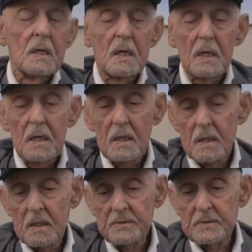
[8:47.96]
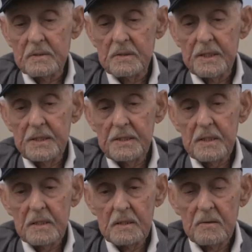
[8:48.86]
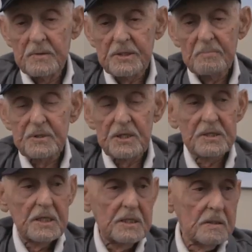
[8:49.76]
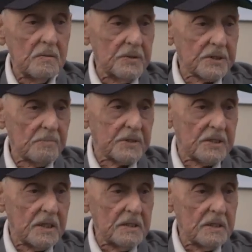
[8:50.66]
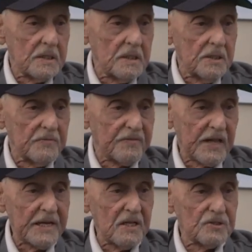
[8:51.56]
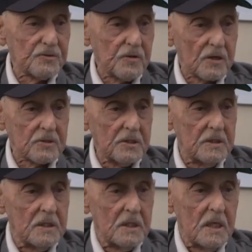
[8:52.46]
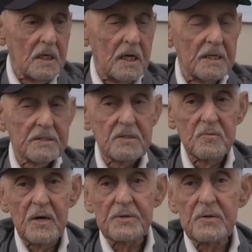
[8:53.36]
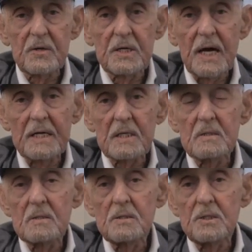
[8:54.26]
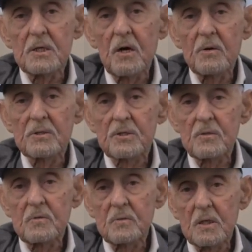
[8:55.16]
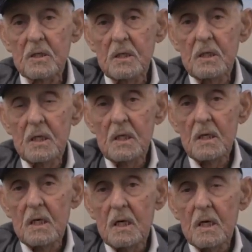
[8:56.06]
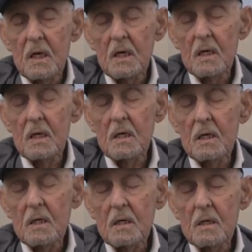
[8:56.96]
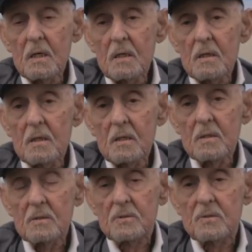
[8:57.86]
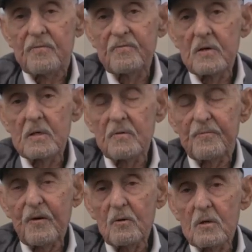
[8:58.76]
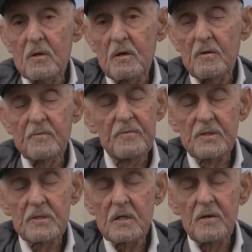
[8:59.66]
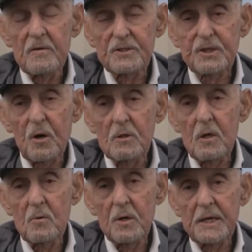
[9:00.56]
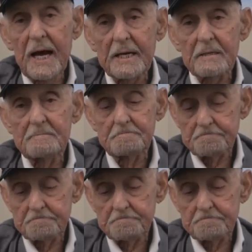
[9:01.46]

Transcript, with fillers: uh, the uh, it was up to the it was up to the uh, your flight instructor as to whether or not you're going to uh, full, solo or not.